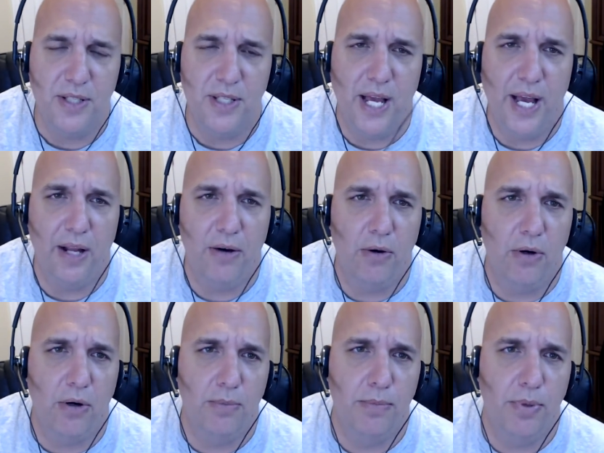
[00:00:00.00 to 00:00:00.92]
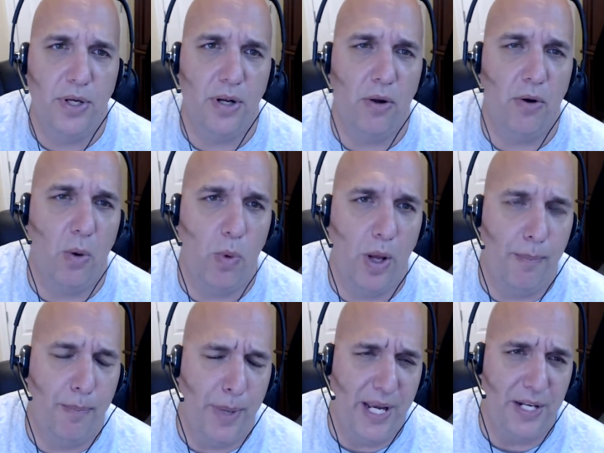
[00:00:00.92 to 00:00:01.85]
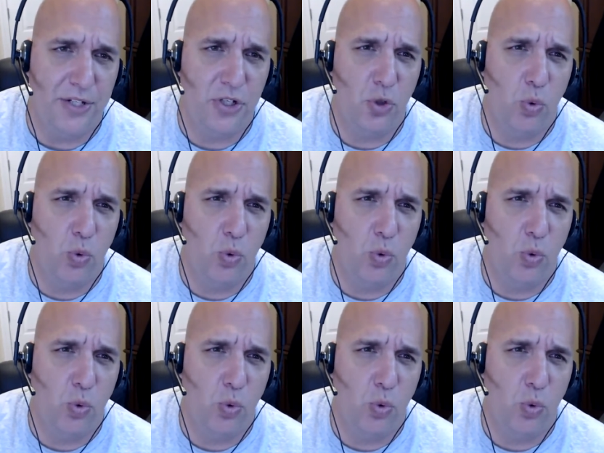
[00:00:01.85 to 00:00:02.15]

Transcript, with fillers: in that or put it on our webpage,